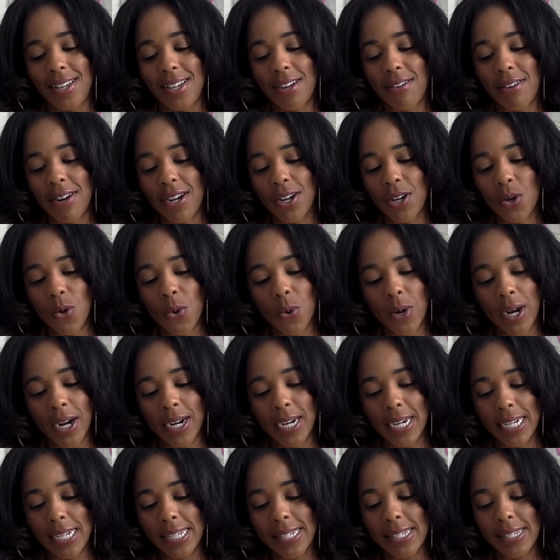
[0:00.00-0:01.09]

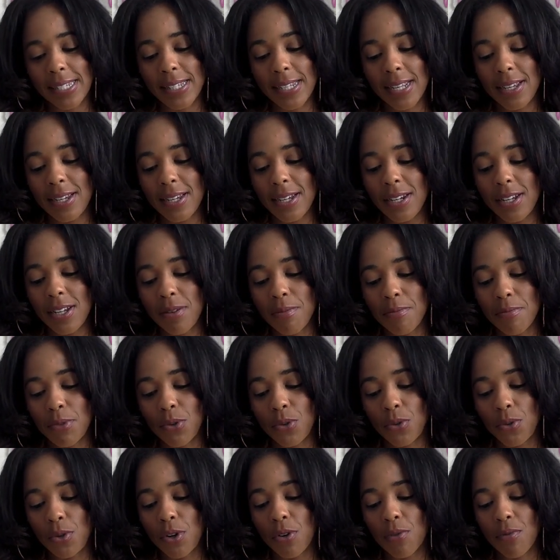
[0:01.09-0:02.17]
Aquarius, Sun,
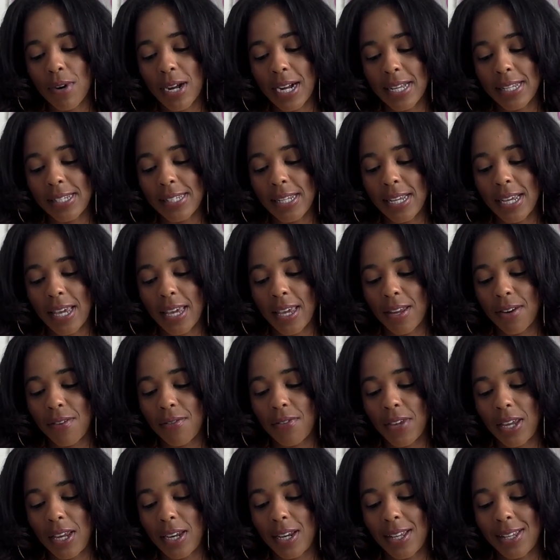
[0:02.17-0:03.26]
Moon, Rising, and
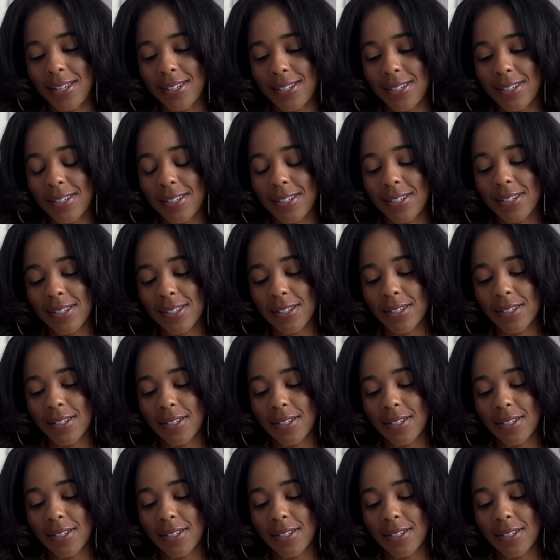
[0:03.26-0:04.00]
Venus.